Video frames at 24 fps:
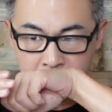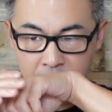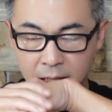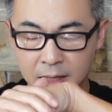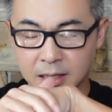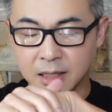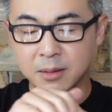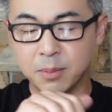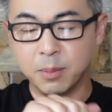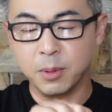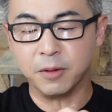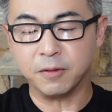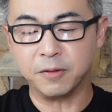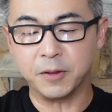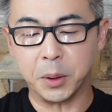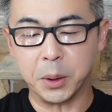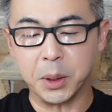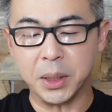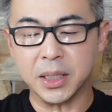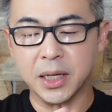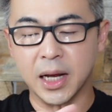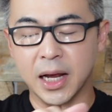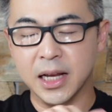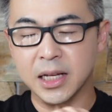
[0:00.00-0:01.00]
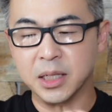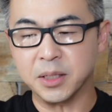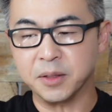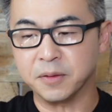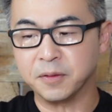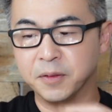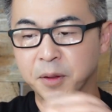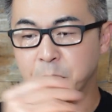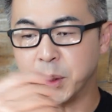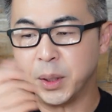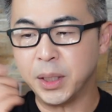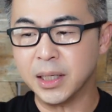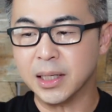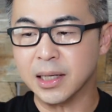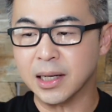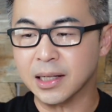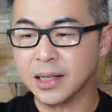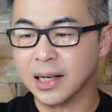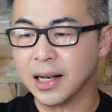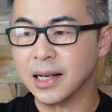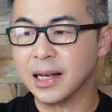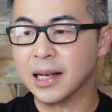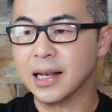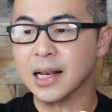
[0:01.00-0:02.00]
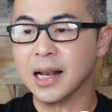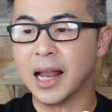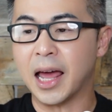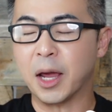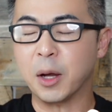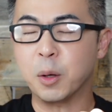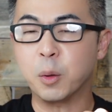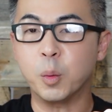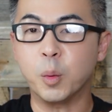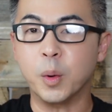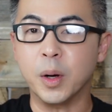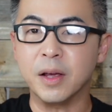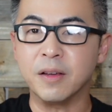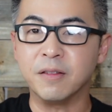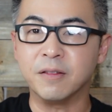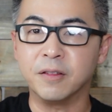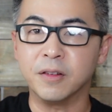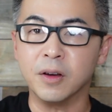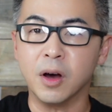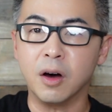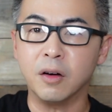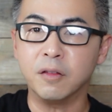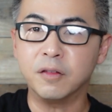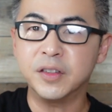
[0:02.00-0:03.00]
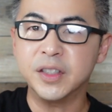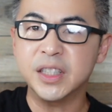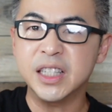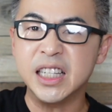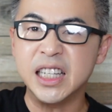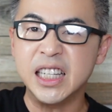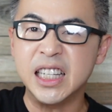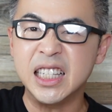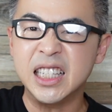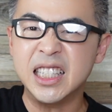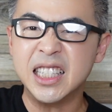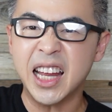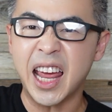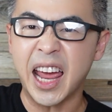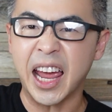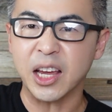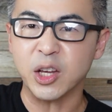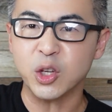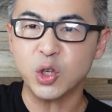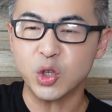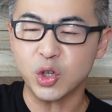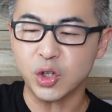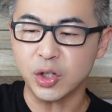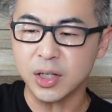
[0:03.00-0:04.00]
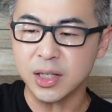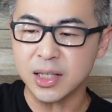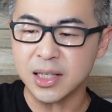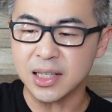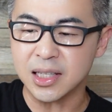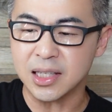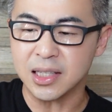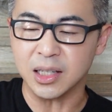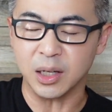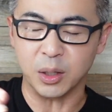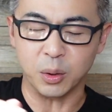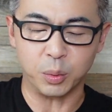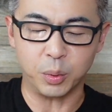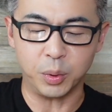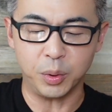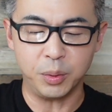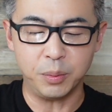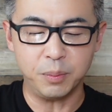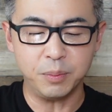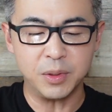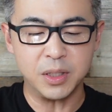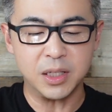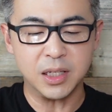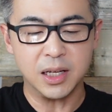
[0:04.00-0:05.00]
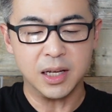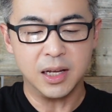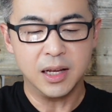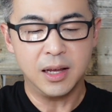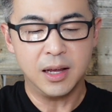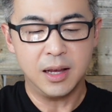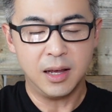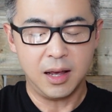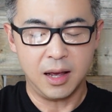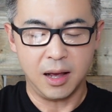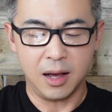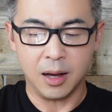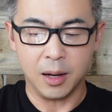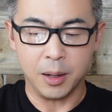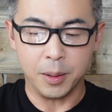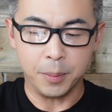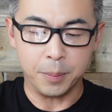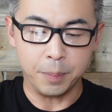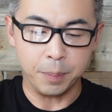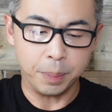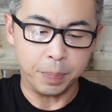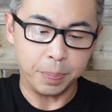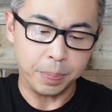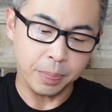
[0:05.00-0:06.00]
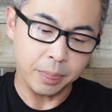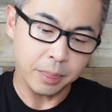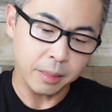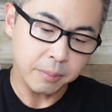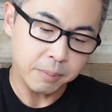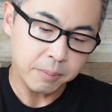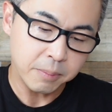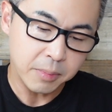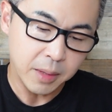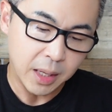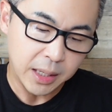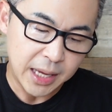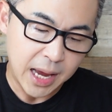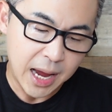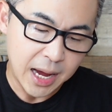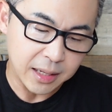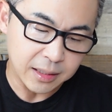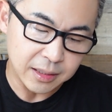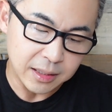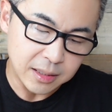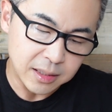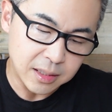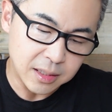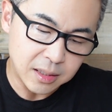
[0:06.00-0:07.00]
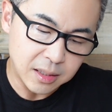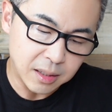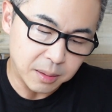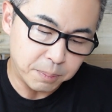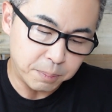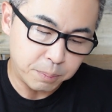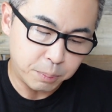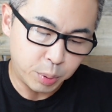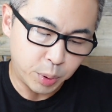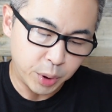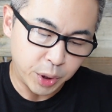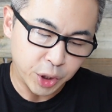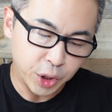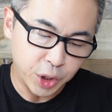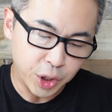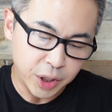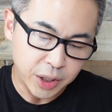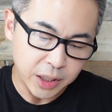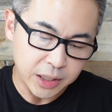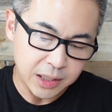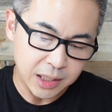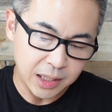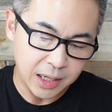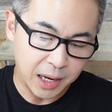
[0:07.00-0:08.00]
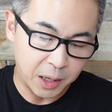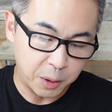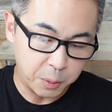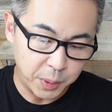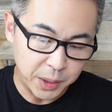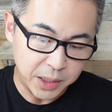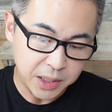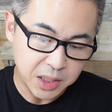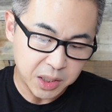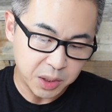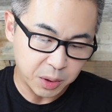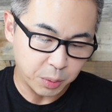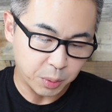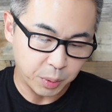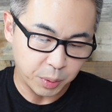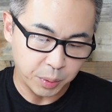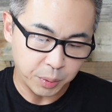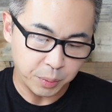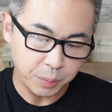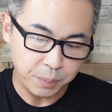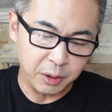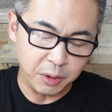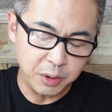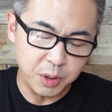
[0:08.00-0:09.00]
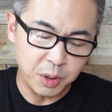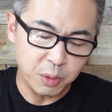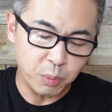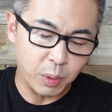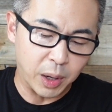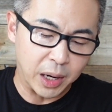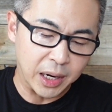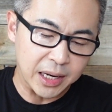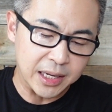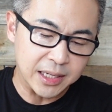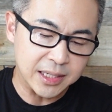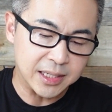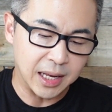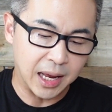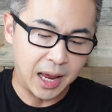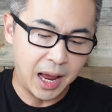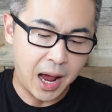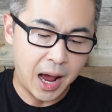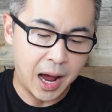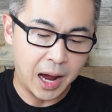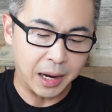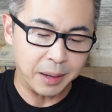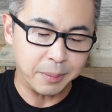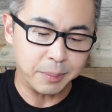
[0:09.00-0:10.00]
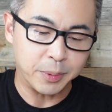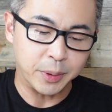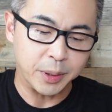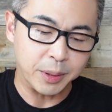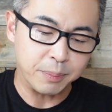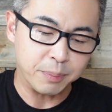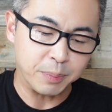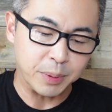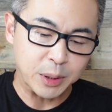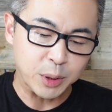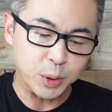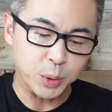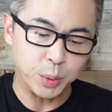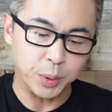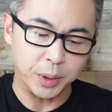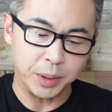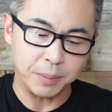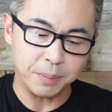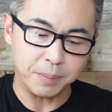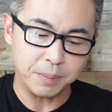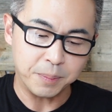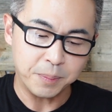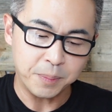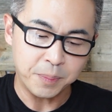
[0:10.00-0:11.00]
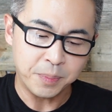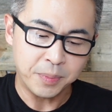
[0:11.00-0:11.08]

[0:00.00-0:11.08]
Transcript: It smells very nice, very lightweight, velvety texture serum. Um, yeah, this is a pretty good. It's a lightweight serum. I don't know why they say hybrid between